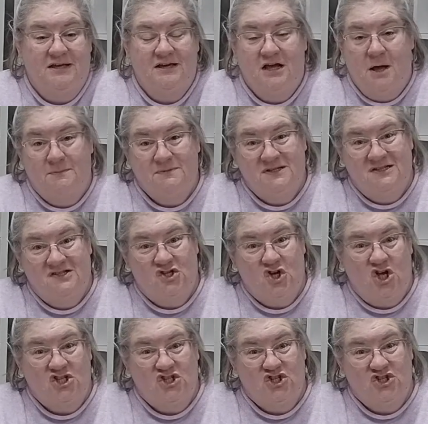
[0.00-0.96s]
cups and
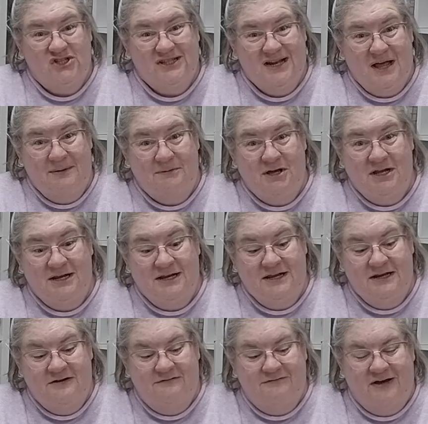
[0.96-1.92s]
saucers that I'm going to
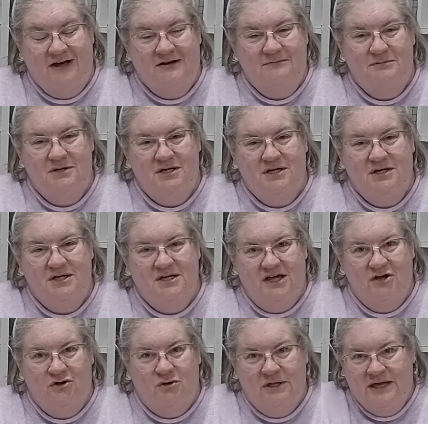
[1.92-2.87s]
need to find because
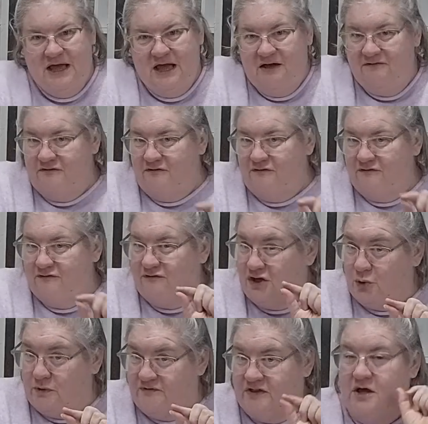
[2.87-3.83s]
I only have a
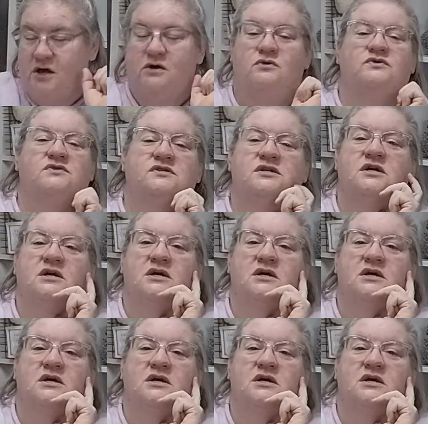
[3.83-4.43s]
few of those